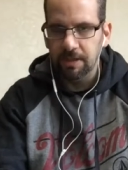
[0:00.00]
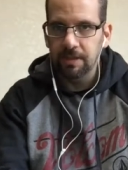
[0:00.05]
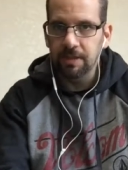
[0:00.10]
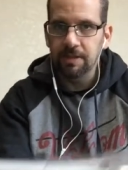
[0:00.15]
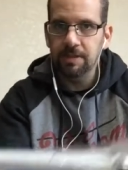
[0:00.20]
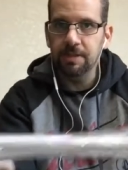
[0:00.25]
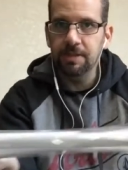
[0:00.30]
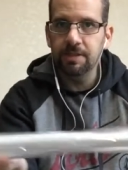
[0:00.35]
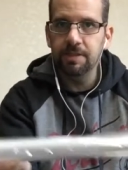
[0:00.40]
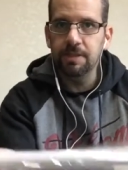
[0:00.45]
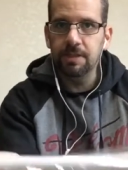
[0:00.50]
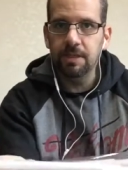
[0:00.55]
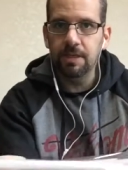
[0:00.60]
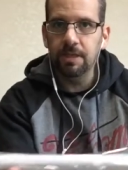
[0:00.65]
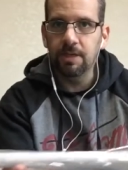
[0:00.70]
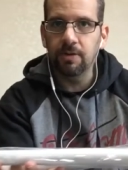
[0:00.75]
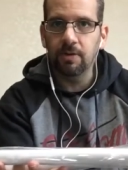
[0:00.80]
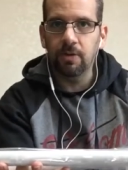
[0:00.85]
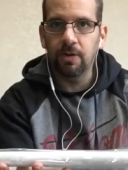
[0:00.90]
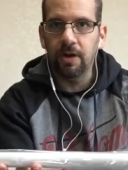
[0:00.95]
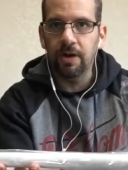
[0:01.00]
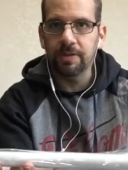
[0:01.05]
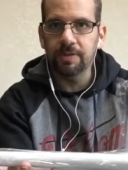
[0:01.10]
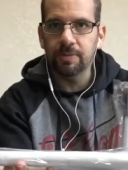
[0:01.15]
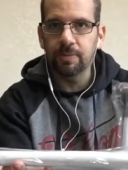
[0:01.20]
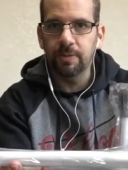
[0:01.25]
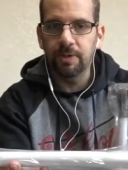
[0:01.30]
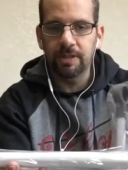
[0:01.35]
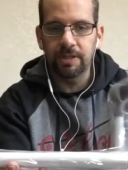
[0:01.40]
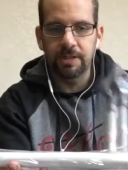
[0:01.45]
this is the
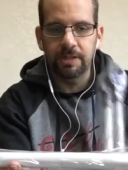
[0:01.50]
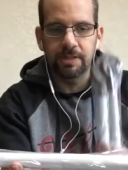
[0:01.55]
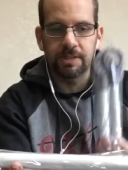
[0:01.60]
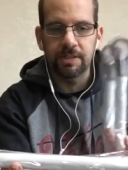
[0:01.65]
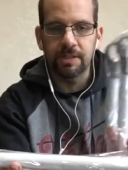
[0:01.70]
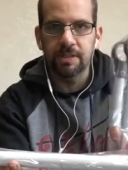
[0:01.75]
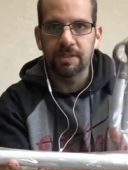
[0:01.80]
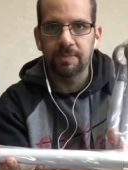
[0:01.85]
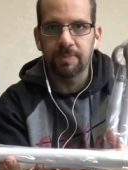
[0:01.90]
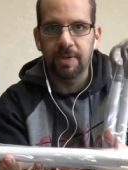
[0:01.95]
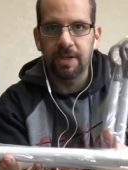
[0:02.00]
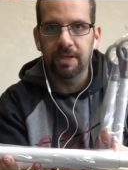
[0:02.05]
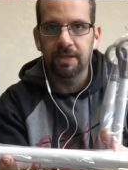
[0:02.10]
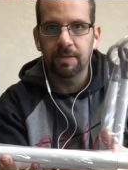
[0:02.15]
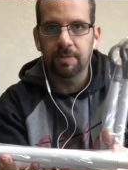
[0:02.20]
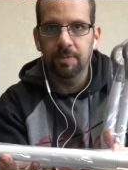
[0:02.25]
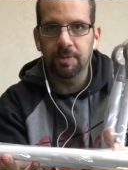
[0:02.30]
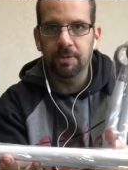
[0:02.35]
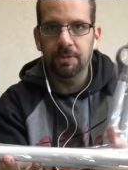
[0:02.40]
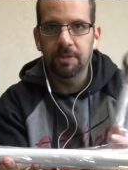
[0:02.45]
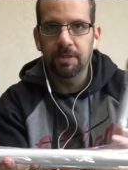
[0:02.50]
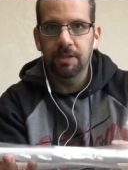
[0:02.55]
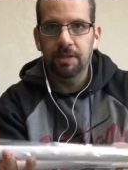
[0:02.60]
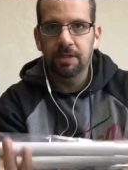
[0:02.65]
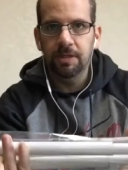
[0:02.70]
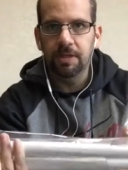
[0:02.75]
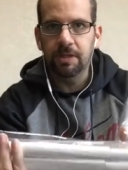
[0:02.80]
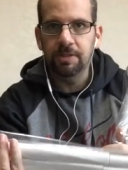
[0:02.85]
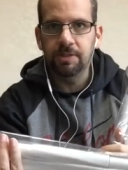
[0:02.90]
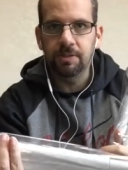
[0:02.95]
cross one that's expandable,
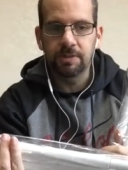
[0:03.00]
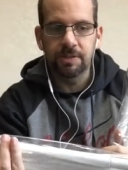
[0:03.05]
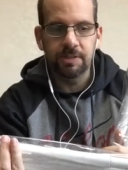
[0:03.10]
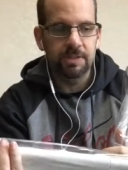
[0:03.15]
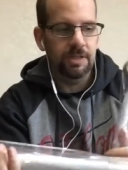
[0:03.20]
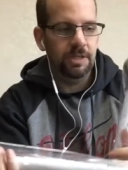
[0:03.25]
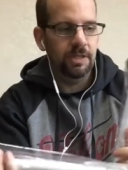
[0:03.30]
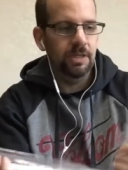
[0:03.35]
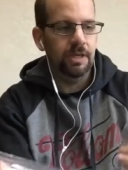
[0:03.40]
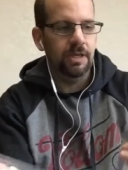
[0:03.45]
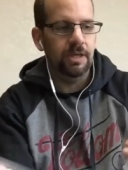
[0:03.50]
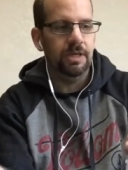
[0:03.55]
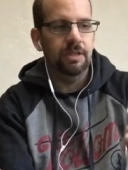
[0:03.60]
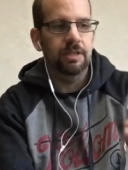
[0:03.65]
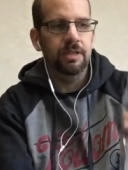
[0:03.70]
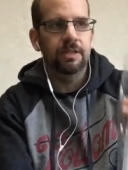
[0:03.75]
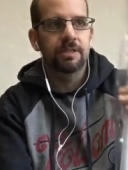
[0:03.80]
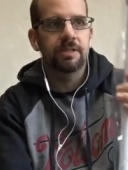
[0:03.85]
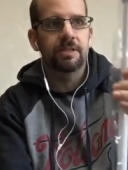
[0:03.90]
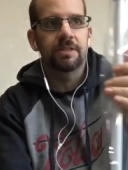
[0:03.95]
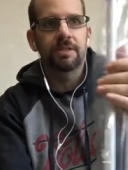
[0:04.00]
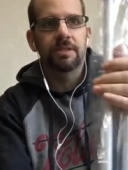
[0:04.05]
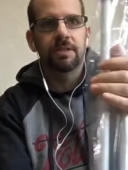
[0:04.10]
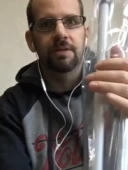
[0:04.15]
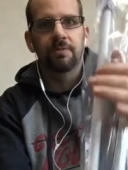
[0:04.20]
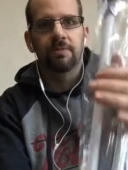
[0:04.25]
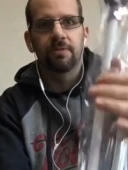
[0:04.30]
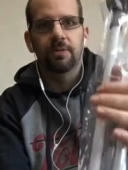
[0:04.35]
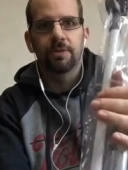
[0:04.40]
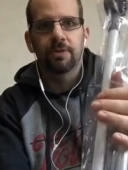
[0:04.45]
as you can see, and this is
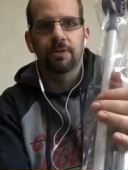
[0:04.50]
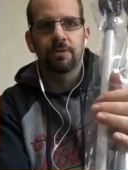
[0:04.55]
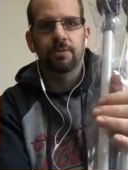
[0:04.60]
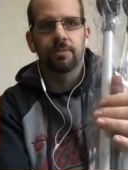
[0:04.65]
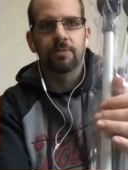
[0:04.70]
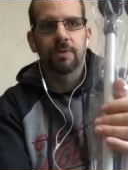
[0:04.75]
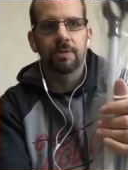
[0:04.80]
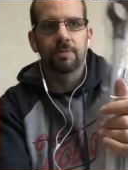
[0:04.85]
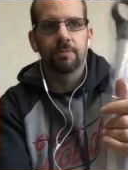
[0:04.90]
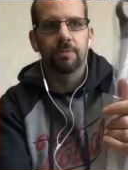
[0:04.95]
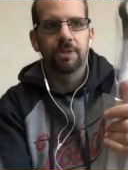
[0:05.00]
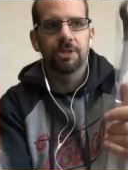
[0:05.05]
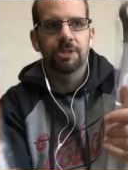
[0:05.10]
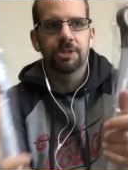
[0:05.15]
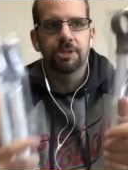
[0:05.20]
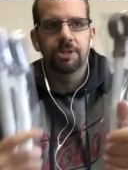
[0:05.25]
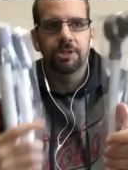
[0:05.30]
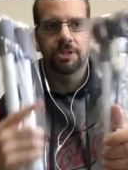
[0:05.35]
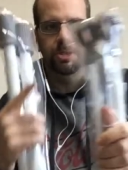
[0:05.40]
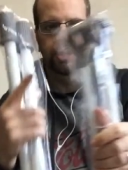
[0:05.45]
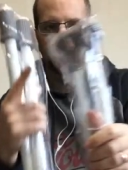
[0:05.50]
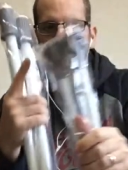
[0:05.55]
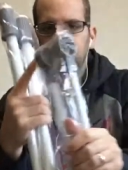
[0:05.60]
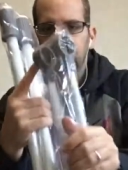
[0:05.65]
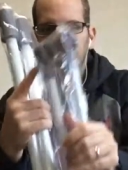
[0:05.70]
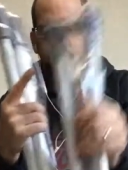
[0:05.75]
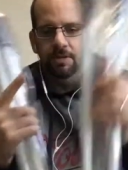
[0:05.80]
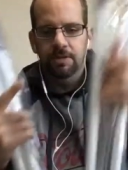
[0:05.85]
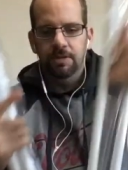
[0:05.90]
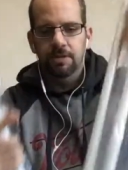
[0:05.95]
the vertical one, which
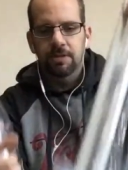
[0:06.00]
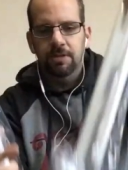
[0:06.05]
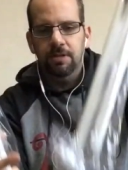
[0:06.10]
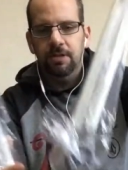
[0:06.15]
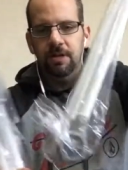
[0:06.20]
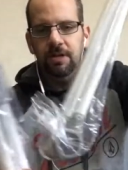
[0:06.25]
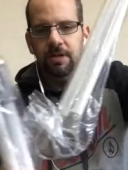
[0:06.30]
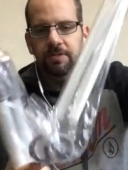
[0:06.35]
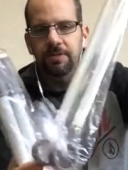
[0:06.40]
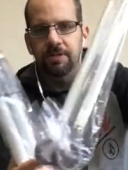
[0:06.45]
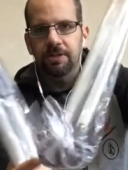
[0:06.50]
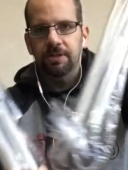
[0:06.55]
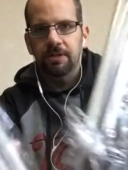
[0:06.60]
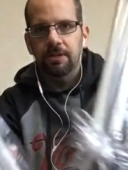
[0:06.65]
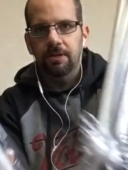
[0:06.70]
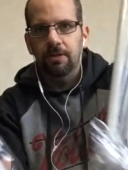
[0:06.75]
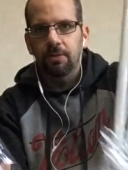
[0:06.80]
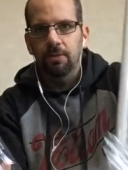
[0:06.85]
obviously